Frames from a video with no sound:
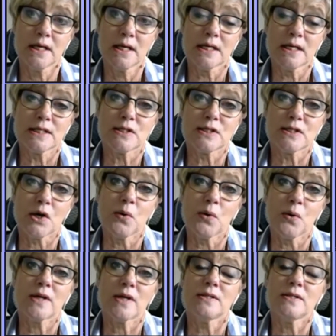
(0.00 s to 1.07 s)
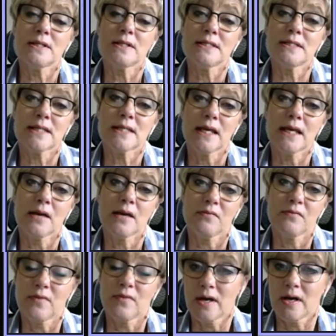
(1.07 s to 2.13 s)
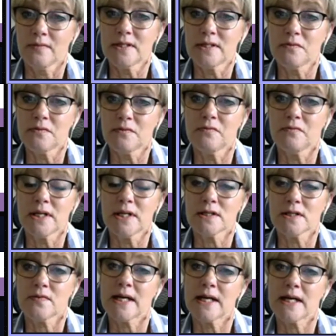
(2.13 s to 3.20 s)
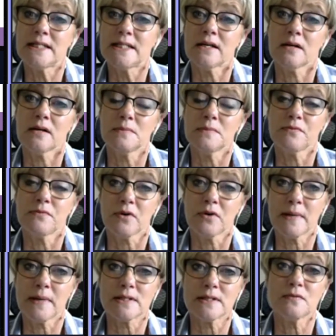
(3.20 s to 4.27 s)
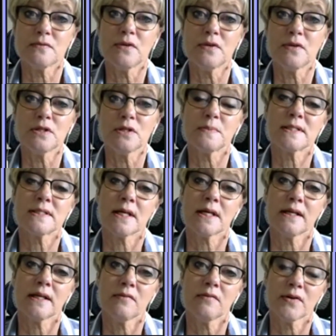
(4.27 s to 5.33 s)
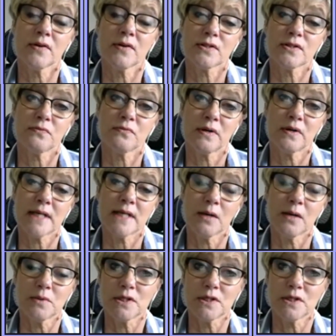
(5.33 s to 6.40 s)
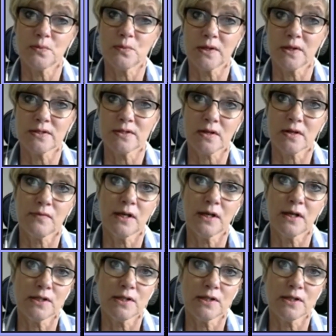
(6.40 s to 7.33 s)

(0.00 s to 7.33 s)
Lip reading: So as you can see, the different videos have had different amounts of views, but certainly the Advance and Rotate, which is the one that Sophie alluded